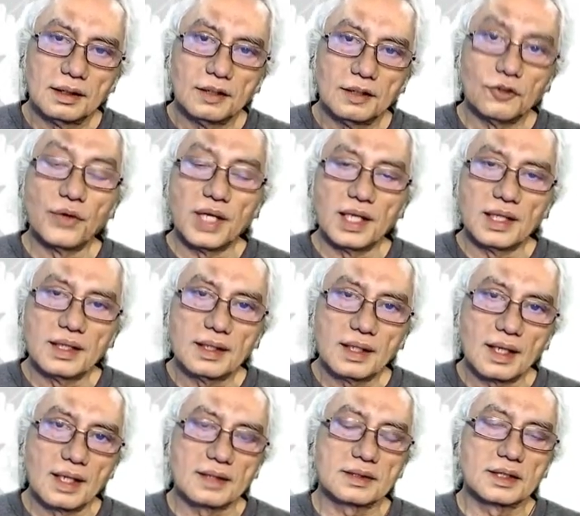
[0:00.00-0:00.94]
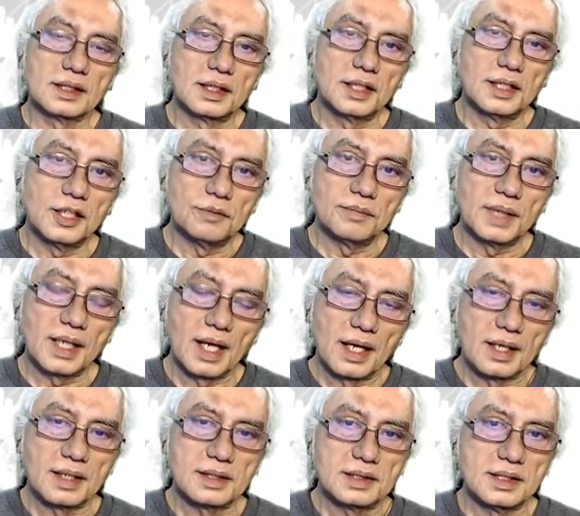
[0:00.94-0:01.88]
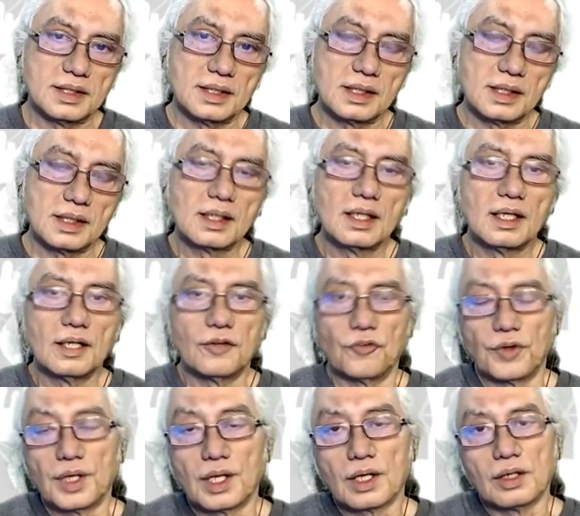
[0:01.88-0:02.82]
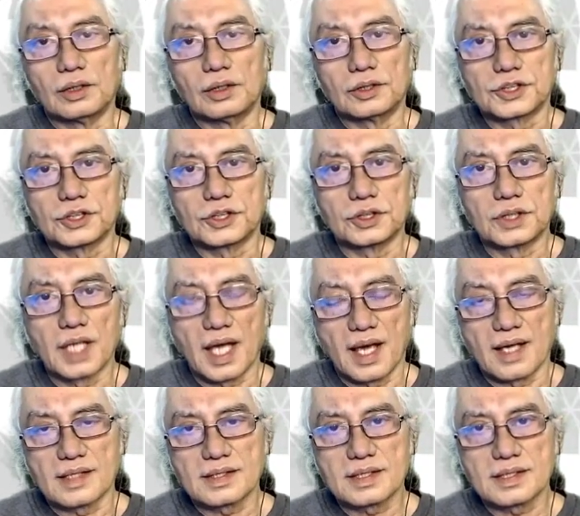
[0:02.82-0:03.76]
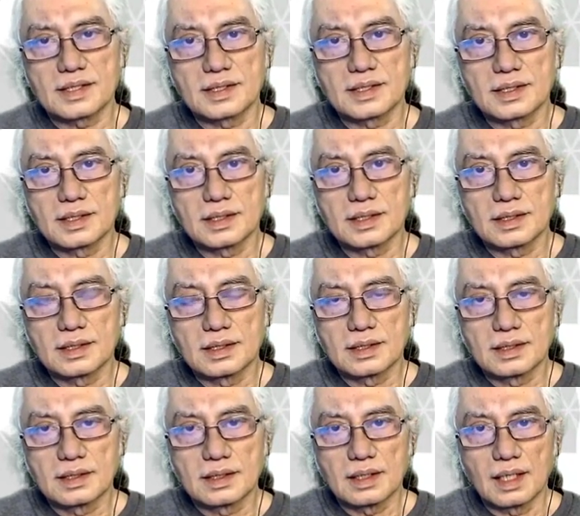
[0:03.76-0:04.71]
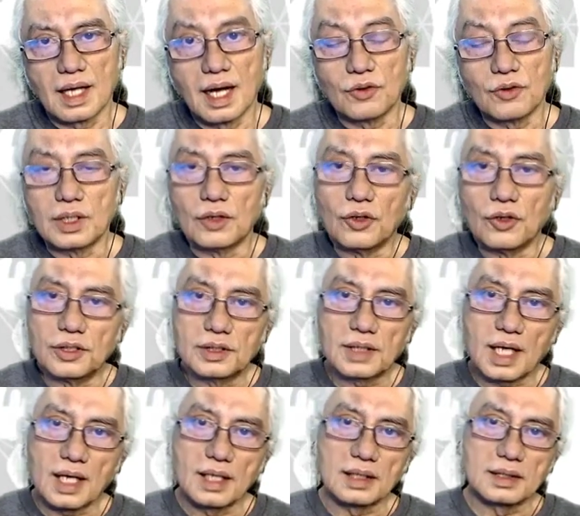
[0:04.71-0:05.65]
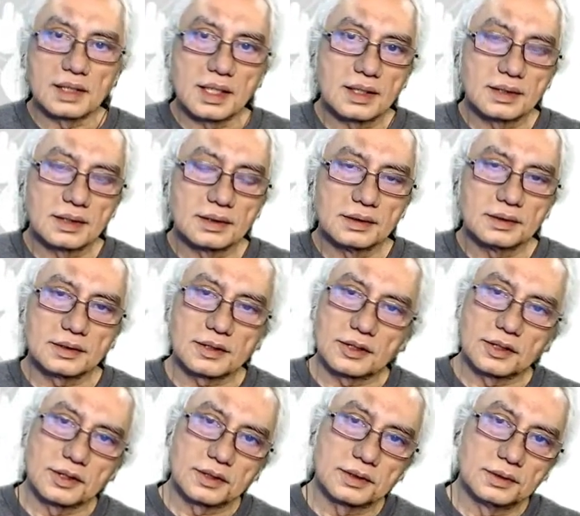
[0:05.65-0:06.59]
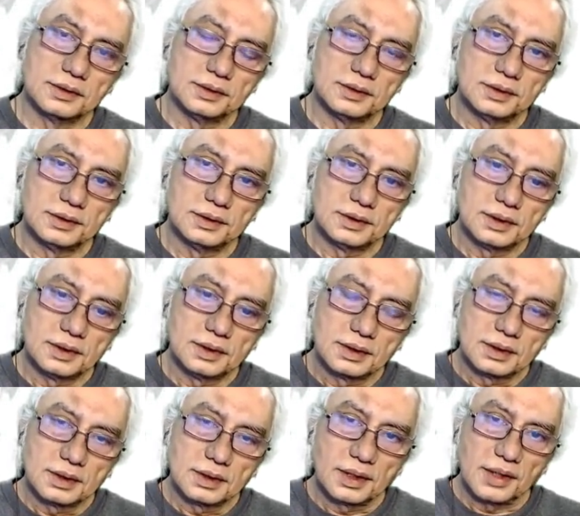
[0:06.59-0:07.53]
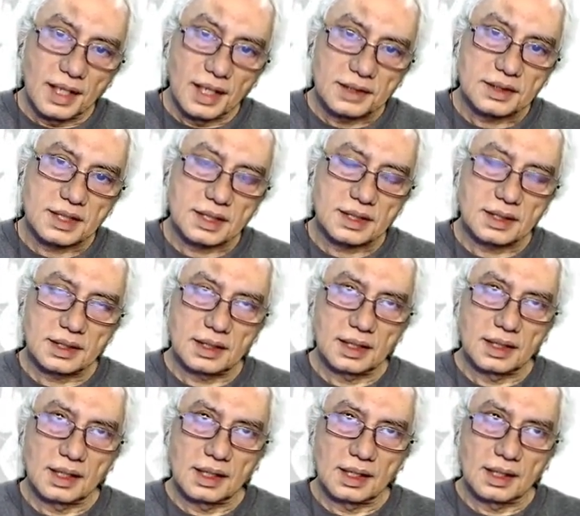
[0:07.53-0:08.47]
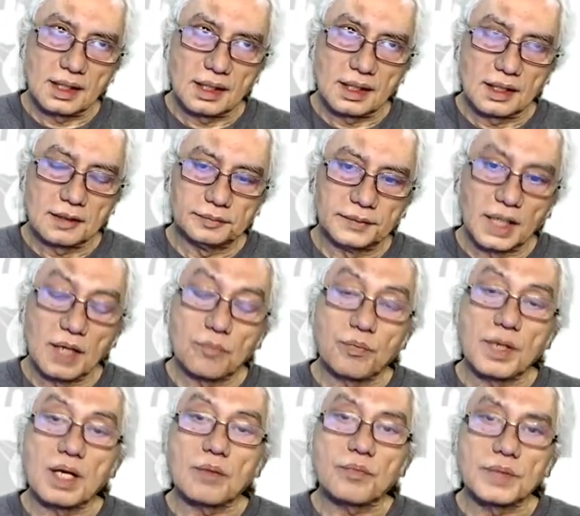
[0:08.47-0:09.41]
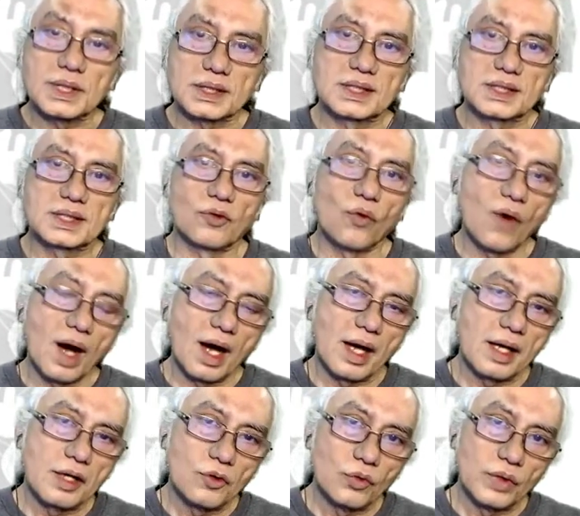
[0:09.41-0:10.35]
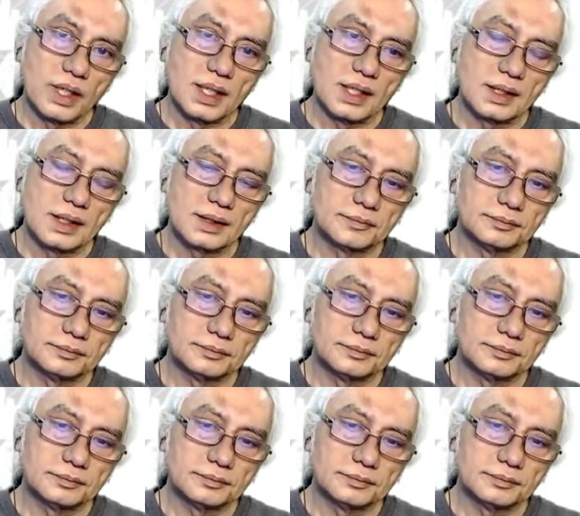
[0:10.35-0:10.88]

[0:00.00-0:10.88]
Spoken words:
we as a human energy, we also has our own color. So that's the purpose why we